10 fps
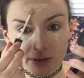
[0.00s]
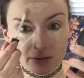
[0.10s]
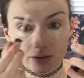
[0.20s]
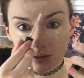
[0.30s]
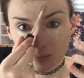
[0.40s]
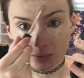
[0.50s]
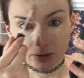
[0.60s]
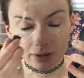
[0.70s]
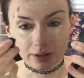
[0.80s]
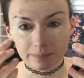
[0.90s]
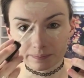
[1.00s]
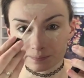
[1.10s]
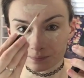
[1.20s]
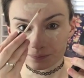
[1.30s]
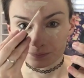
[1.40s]
I usually put,
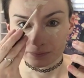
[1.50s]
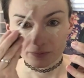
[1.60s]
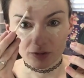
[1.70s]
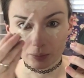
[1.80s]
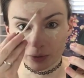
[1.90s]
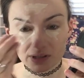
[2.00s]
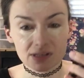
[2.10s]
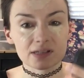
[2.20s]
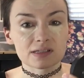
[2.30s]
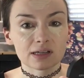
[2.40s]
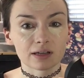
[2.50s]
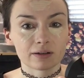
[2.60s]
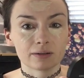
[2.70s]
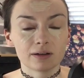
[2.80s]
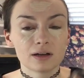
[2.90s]
for
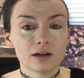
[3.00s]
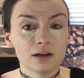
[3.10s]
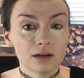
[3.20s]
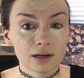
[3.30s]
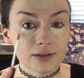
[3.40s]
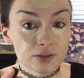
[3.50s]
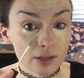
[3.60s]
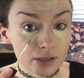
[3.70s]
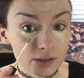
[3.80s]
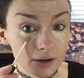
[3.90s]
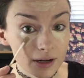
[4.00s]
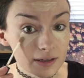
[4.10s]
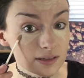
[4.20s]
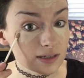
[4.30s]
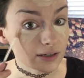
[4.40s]
princessing, I do the under
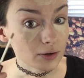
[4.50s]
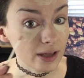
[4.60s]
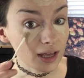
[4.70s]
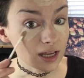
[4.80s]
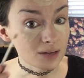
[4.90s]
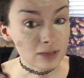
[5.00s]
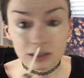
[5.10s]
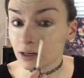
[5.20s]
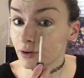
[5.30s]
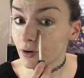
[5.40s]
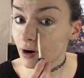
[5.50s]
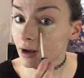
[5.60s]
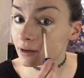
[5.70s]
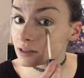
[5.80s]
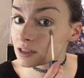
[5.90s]
eyes, I go ham on the under
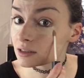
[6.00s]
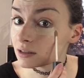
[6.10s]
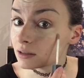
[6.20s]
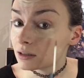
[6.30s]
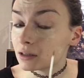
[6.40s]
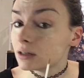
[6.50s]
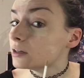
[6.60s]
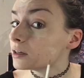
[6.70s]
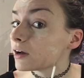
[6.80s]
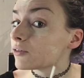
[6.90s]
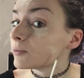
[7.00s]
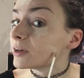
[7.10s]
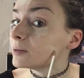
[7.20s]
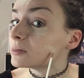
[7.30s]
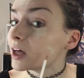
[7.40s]
eyes, cover up
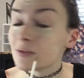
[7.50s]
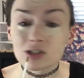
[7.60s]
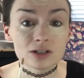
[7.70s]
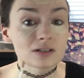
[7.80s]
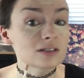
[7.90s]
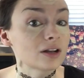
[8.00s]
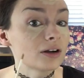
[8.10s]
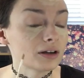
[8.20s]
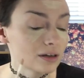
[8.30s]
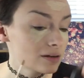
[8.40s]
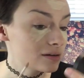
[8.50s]
any blemishes that are